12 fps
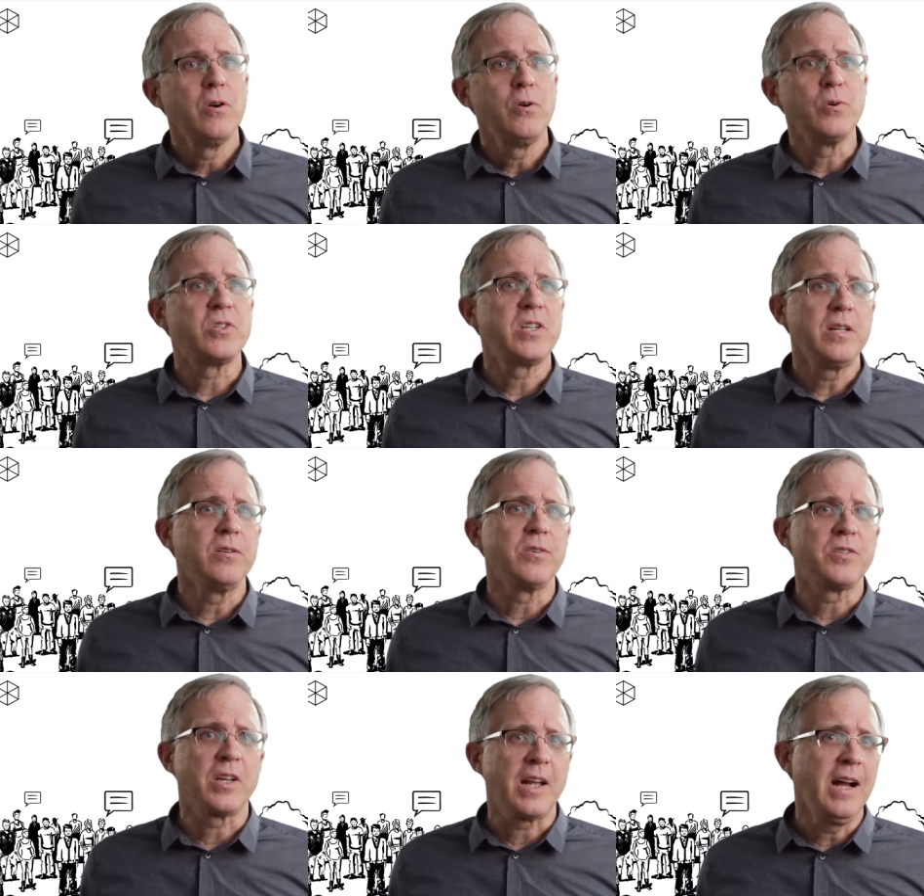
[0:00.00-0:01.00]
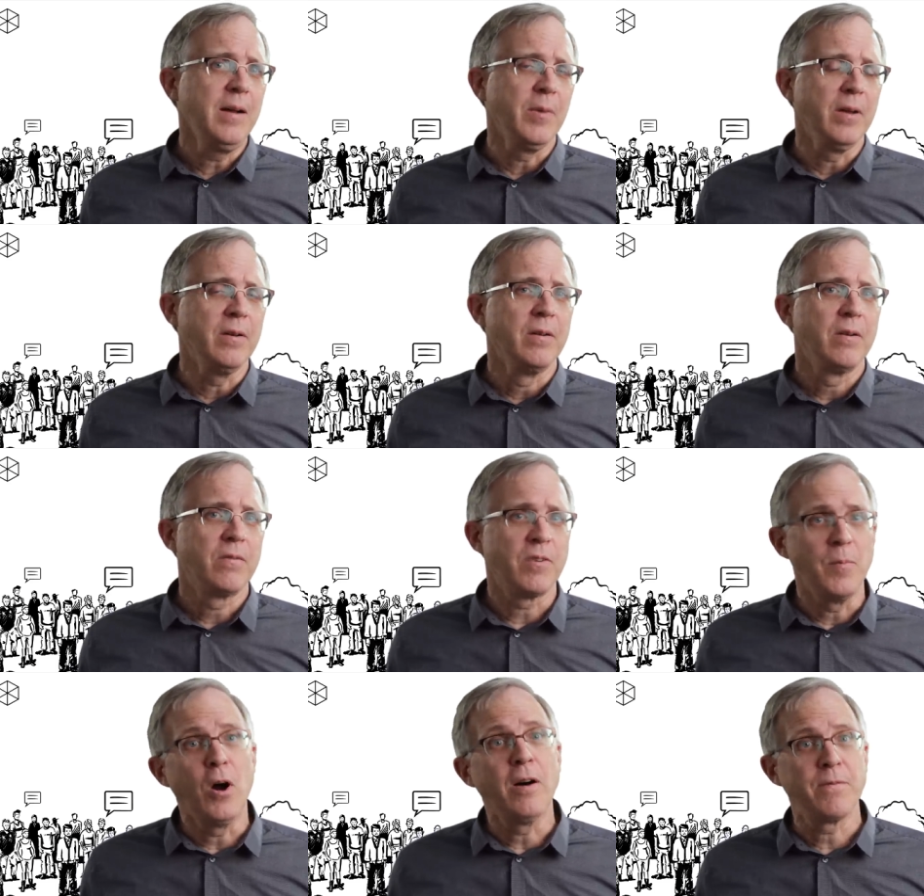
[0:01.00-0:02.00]
who steals the common
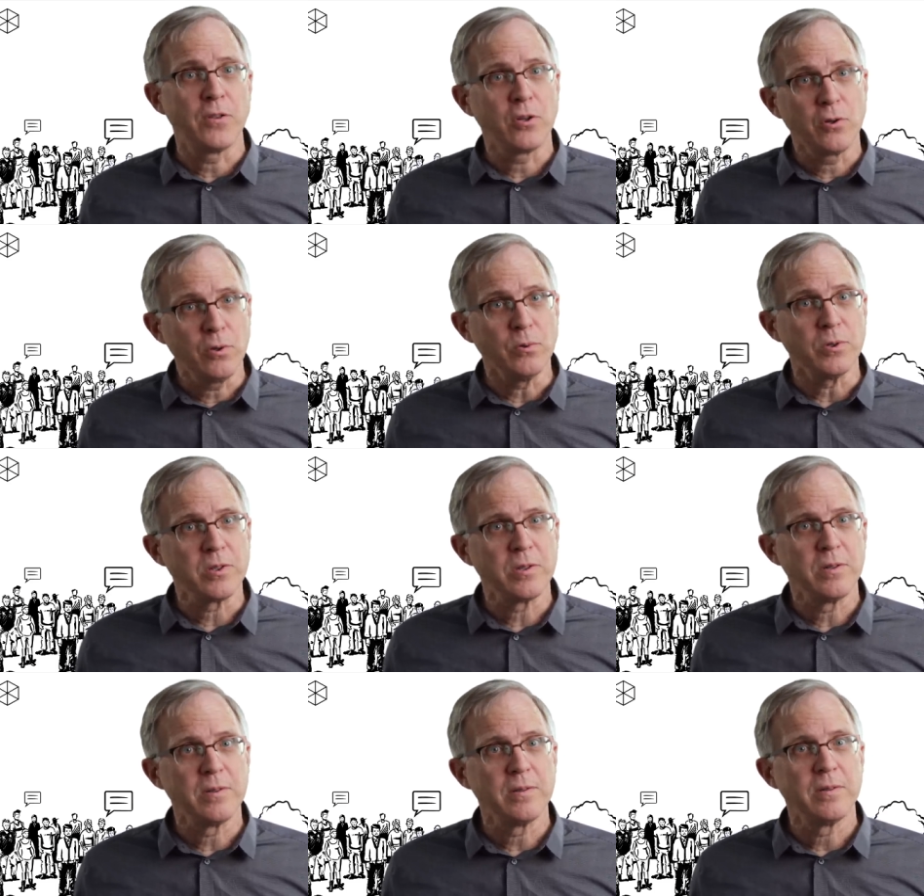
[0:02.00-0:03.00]
from off the goose."